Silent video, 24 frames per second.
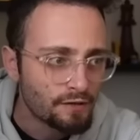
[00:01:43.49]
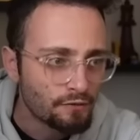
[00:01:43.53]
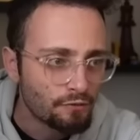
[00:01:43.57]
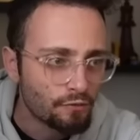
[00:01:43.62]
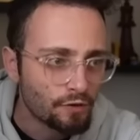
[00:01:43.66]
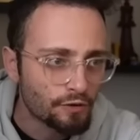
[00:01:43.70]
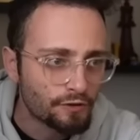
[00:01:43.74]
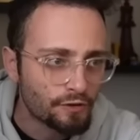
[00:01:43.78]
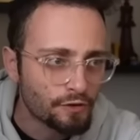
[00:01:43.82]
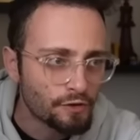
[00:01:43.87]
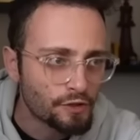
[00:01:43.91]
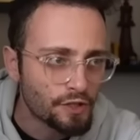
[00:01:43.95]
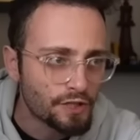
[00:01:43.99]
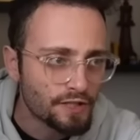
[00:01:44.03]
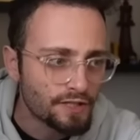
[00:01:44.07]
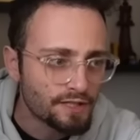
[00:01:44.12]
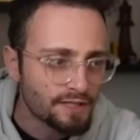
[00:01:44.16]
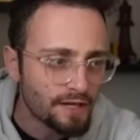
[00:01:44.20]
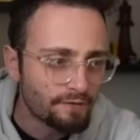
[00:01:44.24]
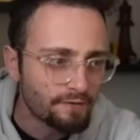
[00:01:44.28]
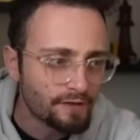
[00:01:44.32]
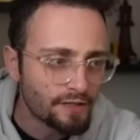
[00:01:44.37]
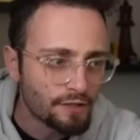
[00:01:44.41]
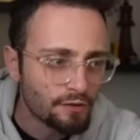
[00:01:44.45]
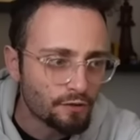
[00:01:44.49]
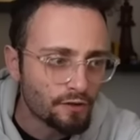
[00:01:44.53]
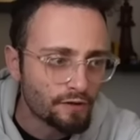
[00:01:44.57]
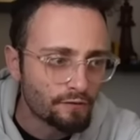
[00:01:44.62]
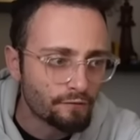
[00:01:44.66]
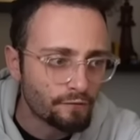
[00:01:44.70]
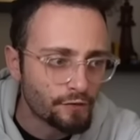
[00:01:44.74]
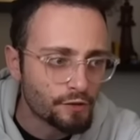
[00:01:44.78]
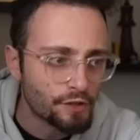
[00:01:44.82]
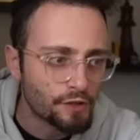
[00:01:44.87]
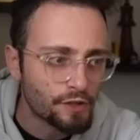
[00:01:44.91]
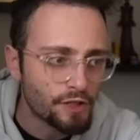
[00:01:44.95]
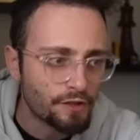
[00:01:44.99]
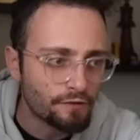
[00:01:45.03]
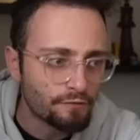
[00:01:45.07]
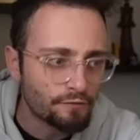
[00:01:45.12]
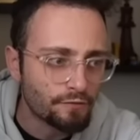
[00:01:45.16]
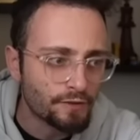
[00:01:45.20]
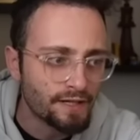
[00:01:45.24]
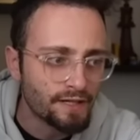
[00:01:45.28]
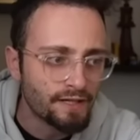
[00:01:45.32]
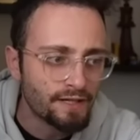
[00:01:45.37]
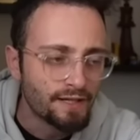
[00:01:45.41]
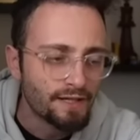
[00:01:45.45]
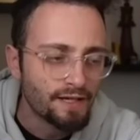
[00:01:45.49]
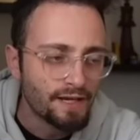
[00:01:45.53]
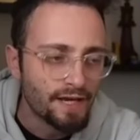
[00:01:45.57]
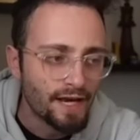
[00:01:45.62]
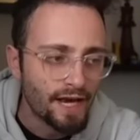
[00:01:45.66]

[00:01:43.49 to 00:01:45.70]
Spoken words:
Rook to g7, he's looking for g3.